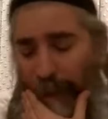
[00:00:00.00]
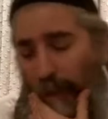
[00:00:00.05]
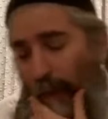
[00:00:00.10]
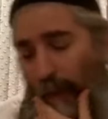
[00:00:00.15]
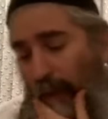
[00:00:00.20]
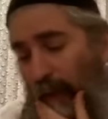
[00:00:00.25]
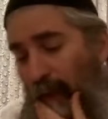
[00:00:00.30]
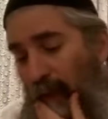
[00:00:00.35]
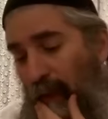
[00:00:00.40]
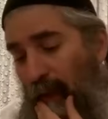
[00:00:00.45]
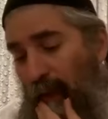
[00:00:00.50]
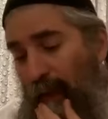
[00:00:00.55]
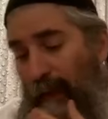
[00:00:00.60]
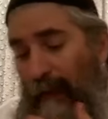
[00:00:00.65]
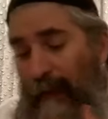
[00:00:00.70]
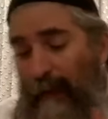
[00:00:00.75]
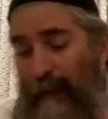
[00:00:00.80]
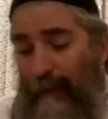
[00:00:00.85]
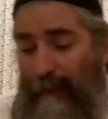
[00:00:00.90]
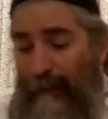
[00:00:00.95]
now,
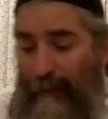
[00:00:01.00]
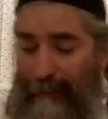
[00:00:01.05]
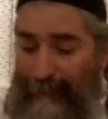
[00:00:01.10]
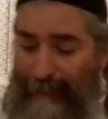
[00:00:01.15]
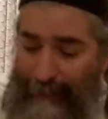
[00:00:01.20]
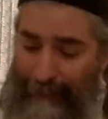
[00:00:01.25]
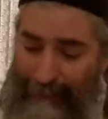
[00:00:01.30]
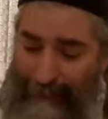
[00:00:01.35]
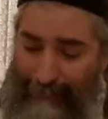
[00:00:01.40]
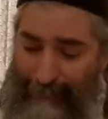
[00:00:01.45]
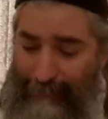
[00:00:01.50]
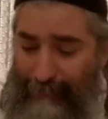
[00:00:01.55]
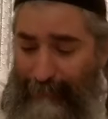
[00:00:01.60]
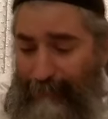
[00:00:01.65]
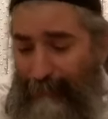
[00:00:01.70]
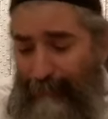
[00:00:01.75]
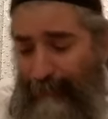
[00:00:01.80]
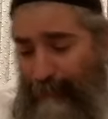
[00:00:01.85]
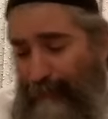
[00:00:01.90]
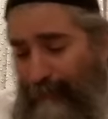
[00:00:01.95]
this is,